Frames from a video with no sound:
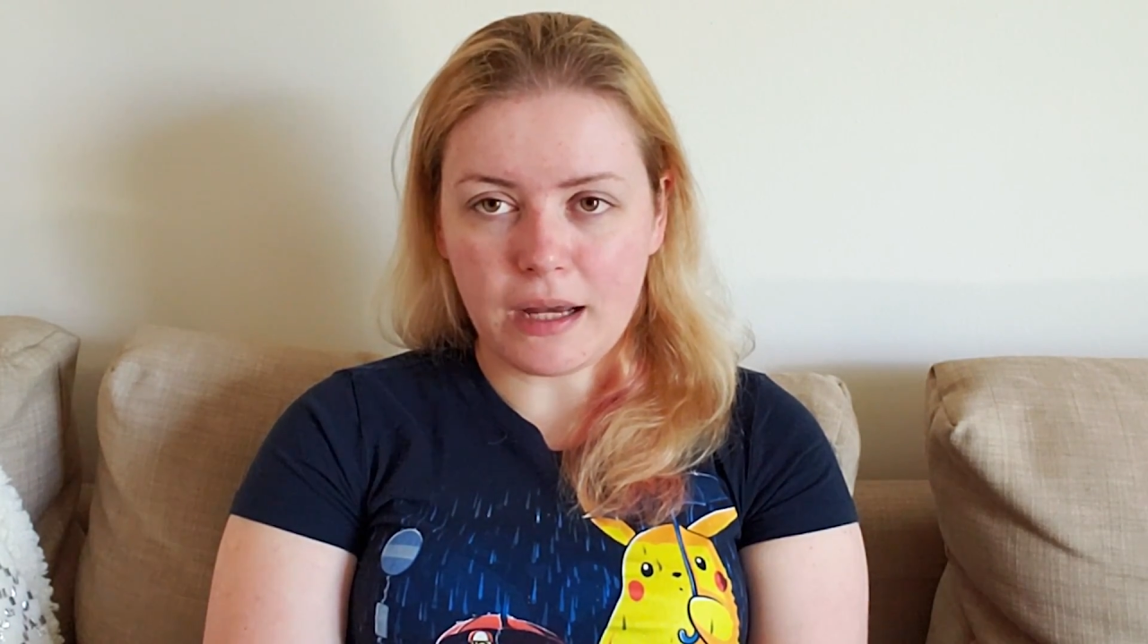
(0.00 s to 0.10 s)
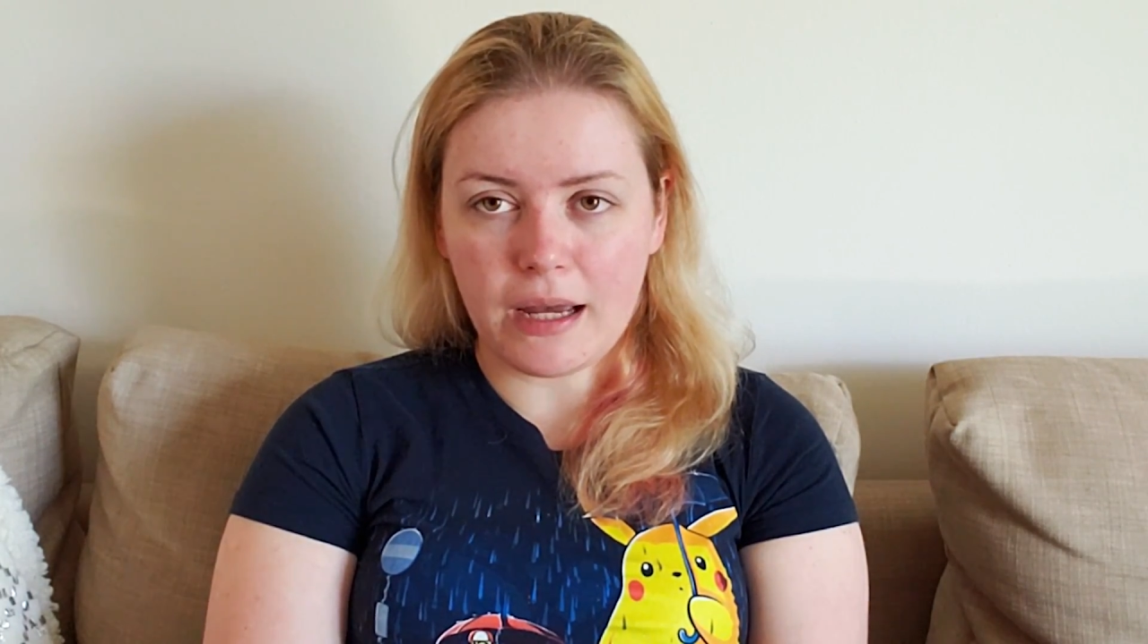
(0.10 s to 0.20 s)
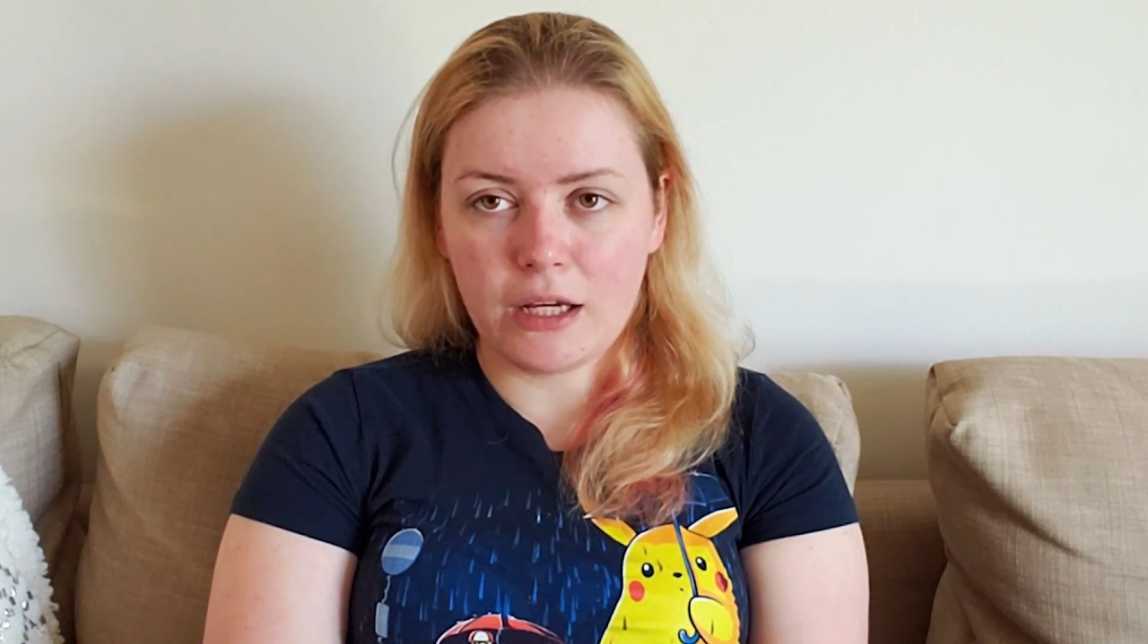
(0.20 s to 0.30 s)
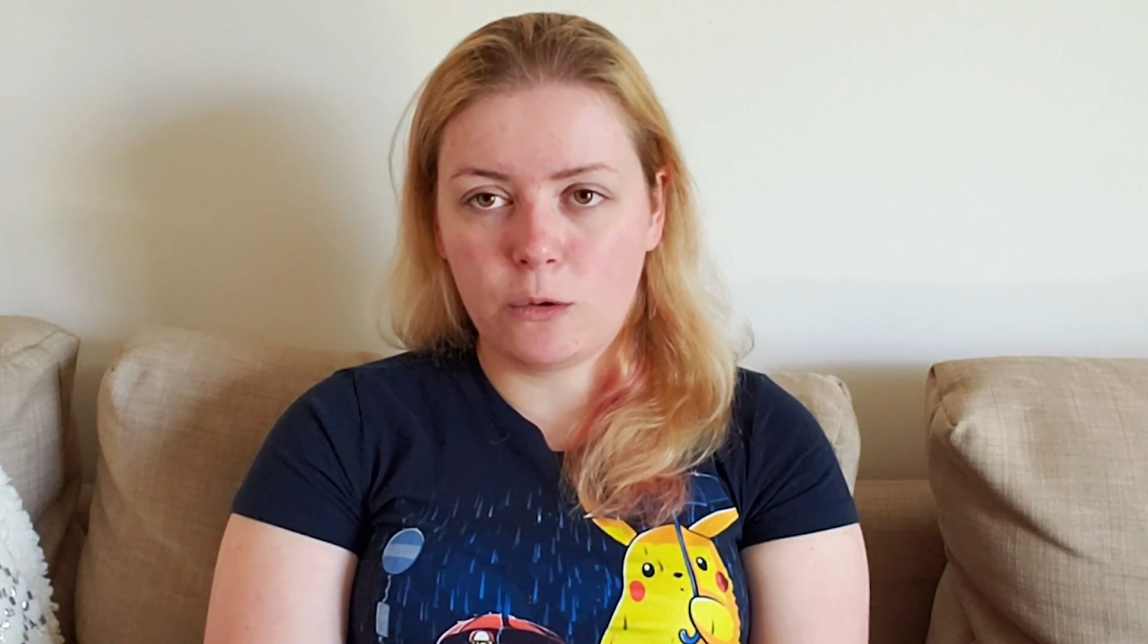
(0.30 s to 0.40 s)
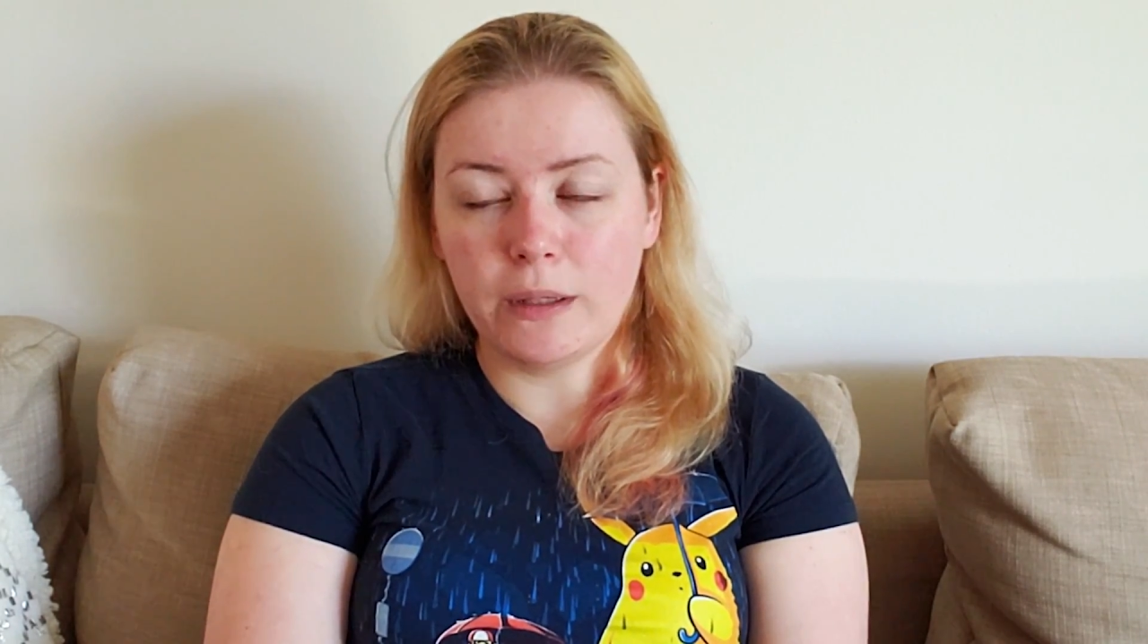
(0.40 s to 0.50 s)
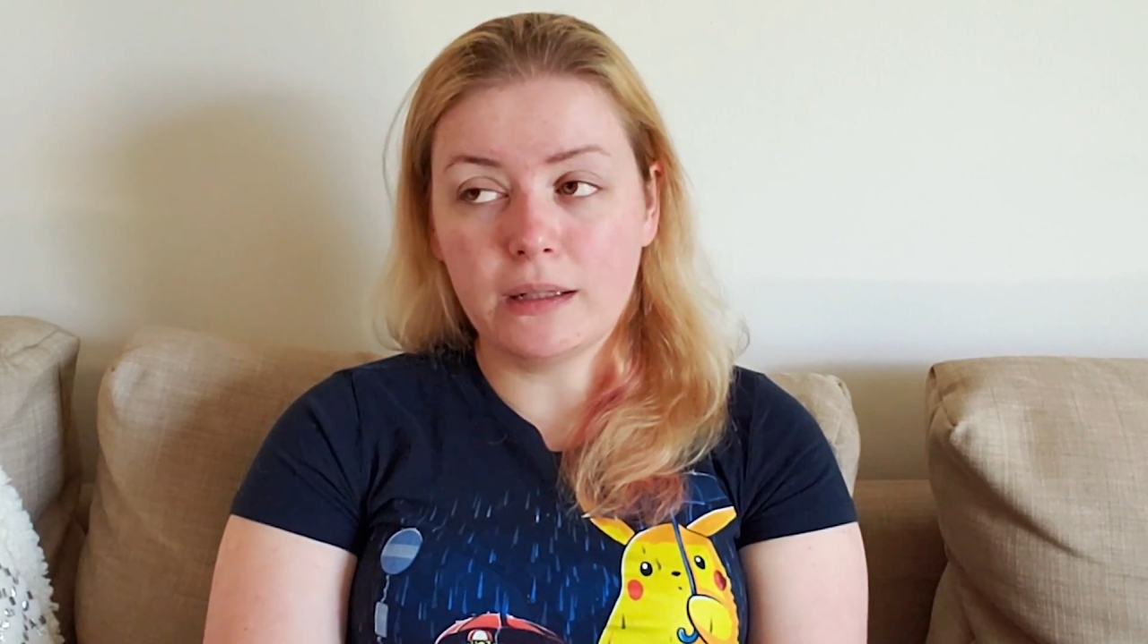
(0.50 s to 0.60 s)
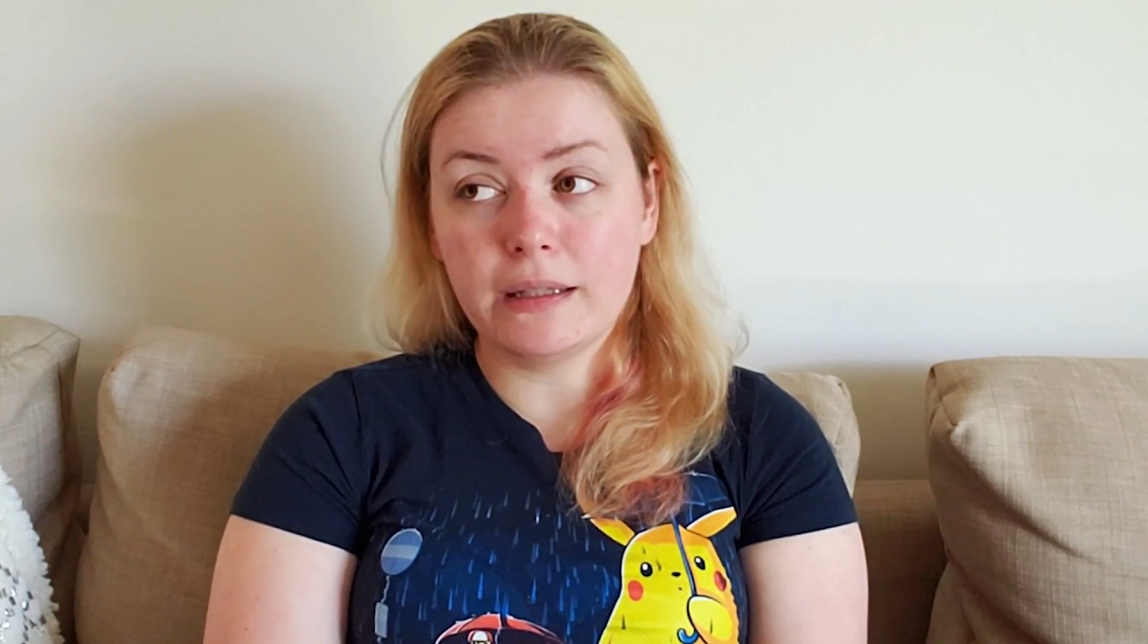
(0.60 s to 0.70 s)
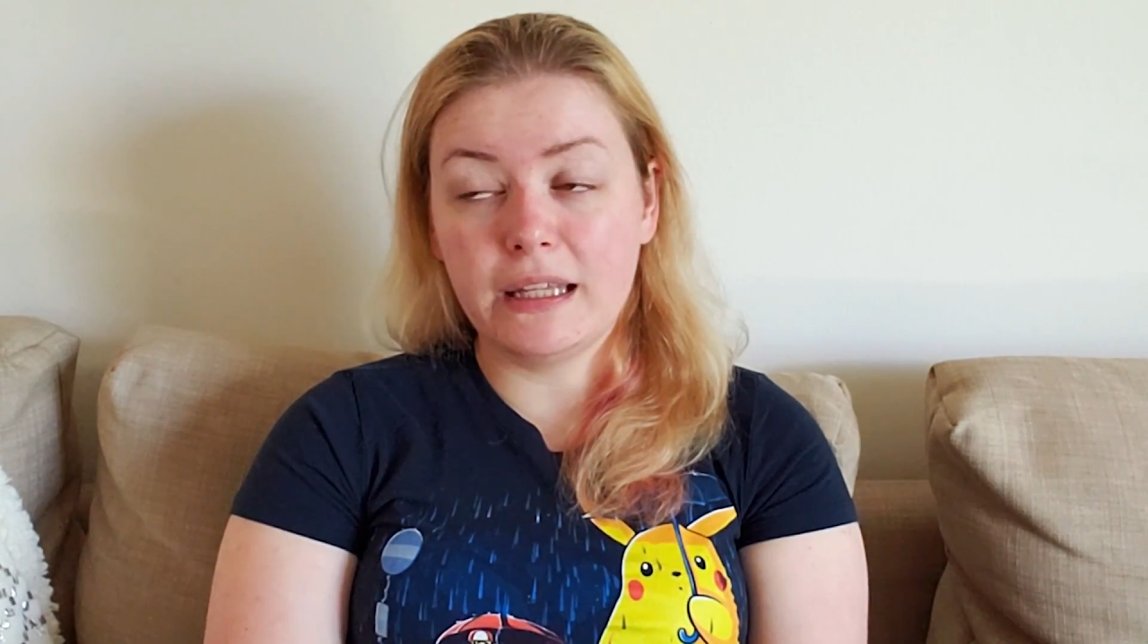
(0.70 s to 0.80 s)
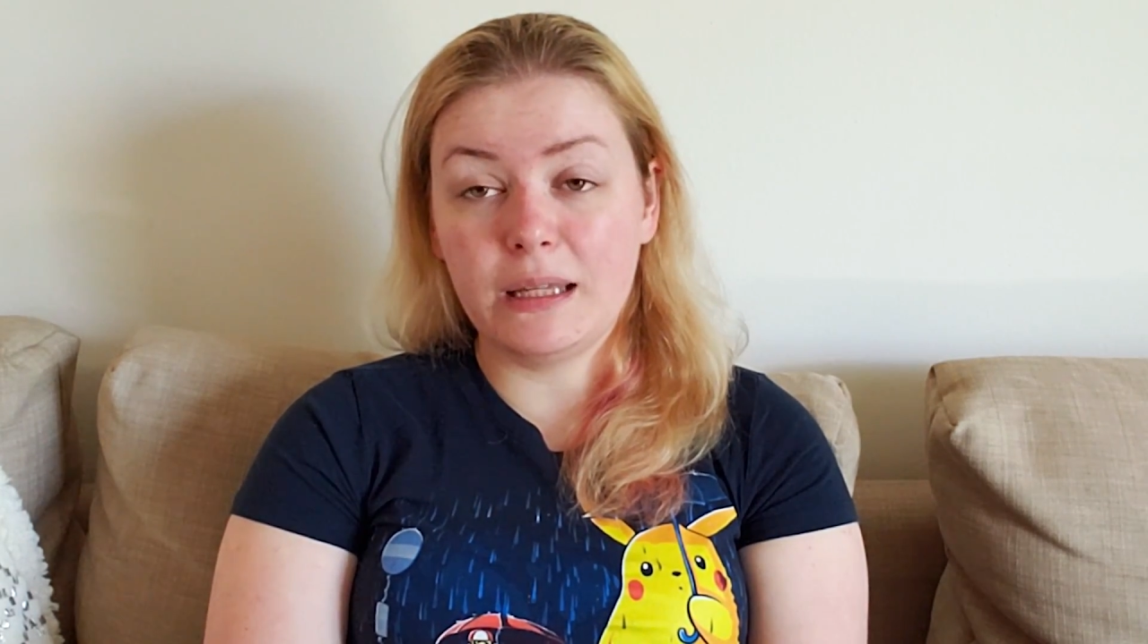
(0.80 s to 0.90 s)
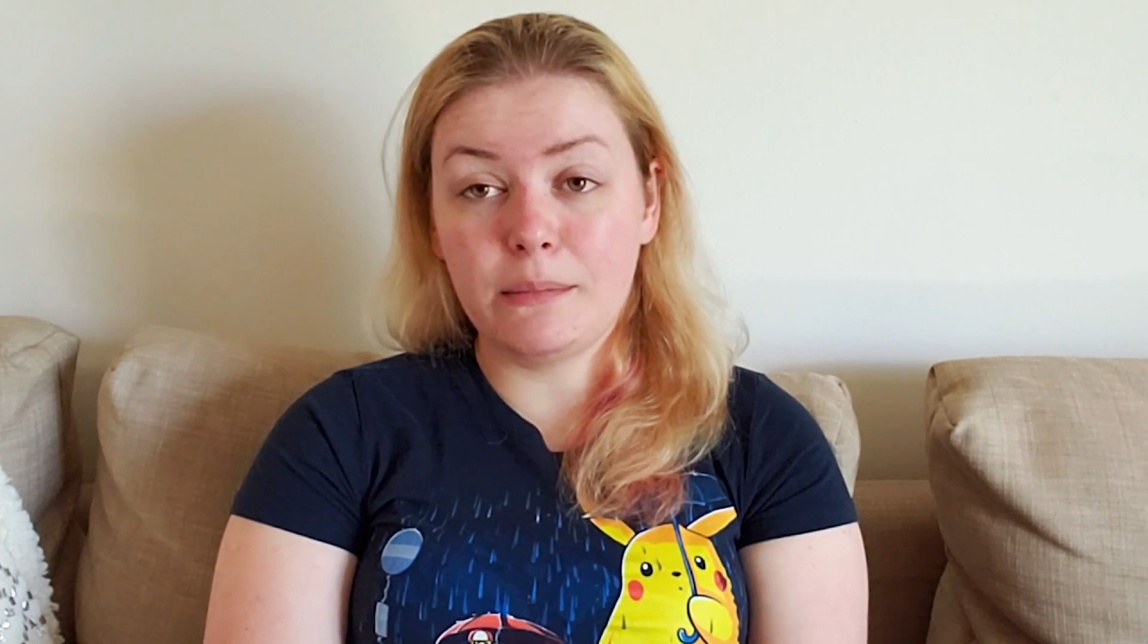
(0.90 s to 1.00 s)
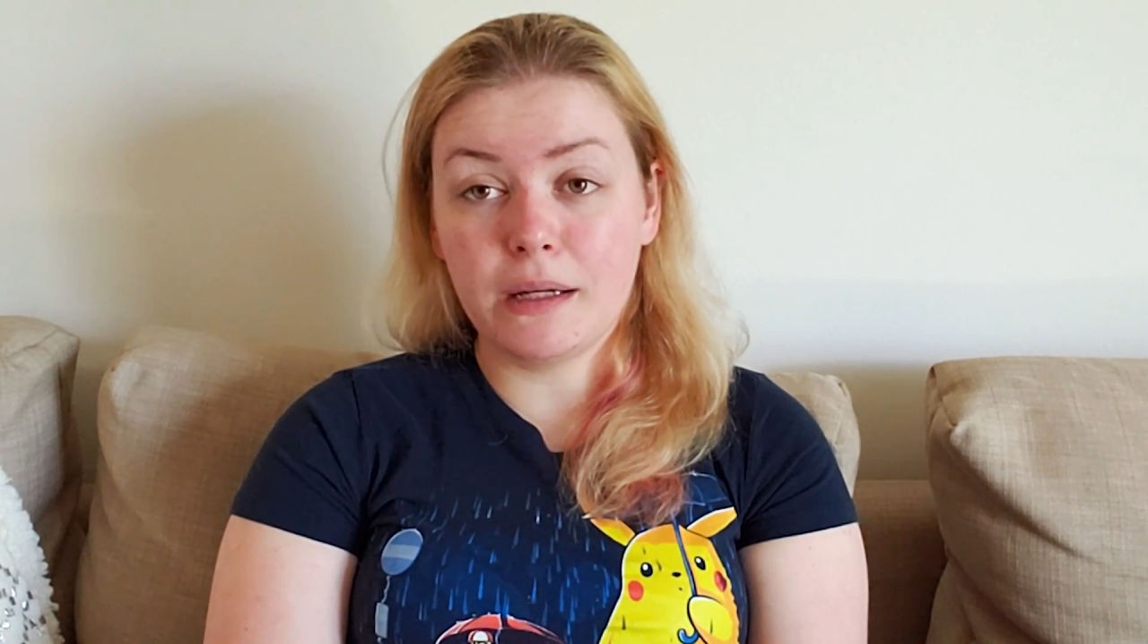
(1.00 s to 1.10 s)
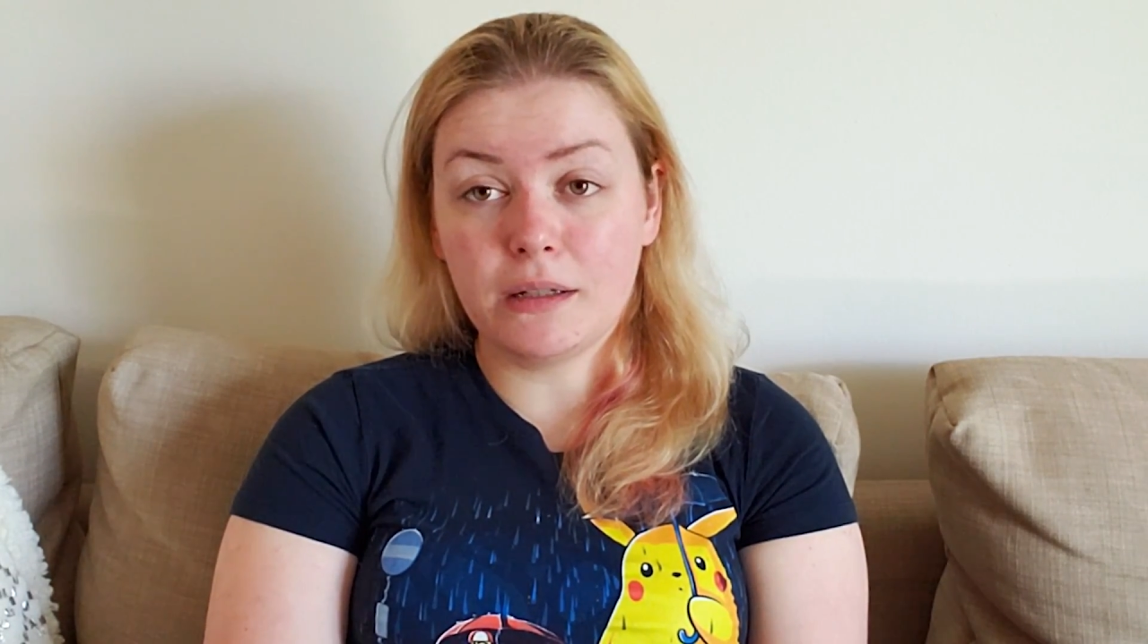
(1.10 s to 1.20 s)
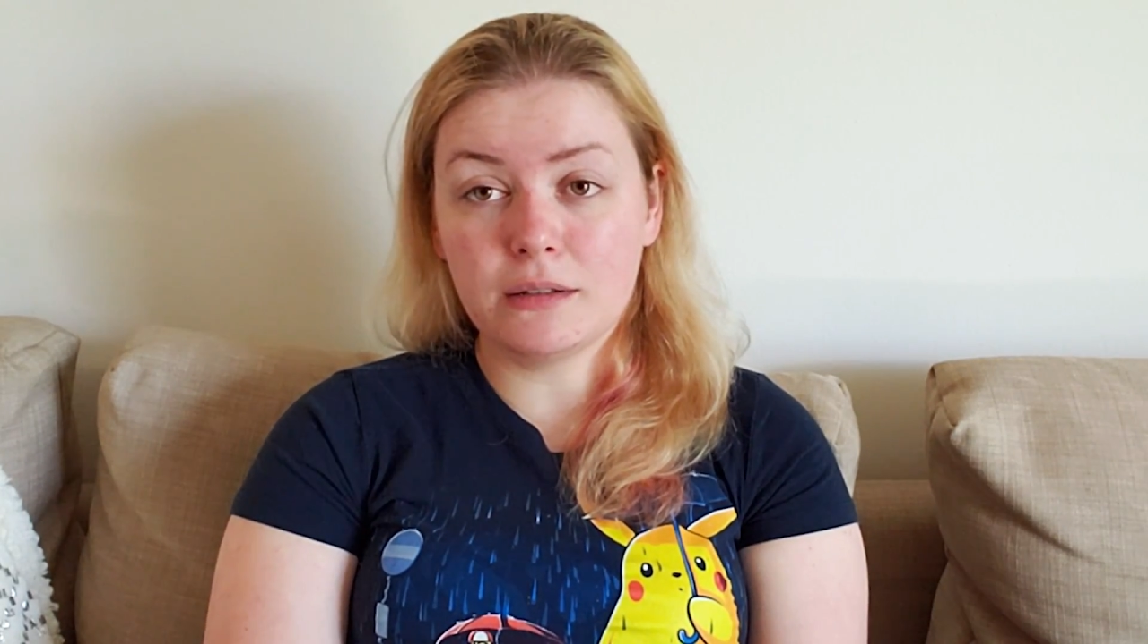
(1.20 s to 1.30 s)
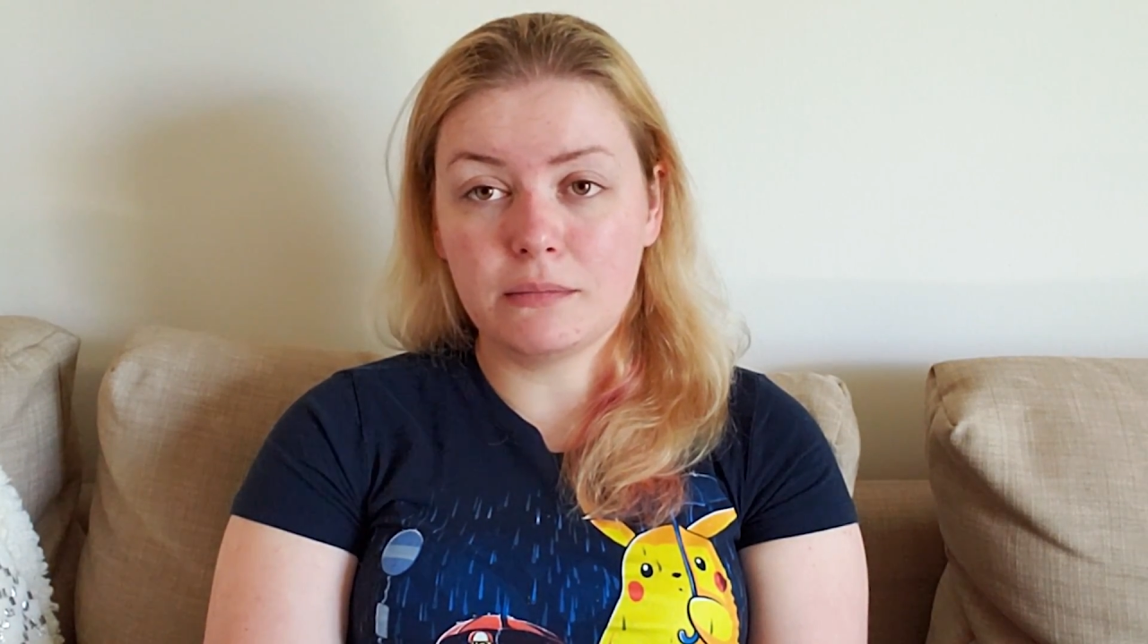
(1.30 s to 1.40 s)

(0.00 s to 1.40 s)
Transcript: I quickly emailed